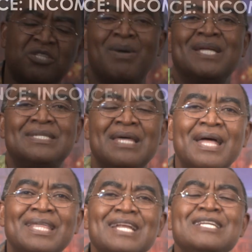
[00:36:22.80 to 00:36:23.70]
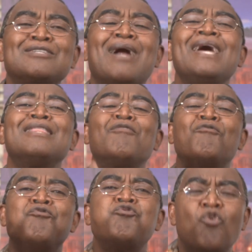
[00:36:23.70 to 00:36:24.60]
months. Then try the
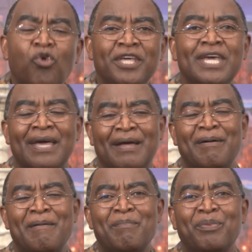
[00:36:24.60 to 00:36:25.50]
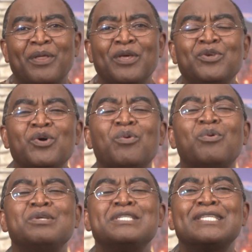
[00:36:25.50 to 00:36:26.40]
full year. You
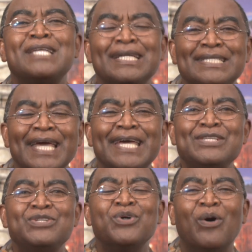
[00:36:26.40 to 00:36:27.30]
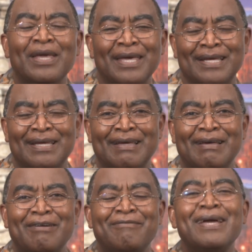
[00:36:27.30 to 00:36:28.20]
will start enjoying
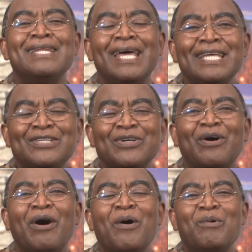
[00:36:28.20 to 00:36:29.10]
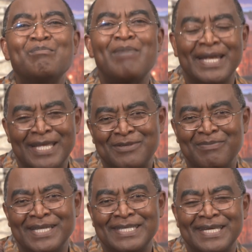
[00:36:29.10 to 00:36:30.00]
financial
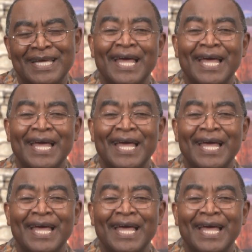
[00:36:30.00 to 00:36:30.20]
management.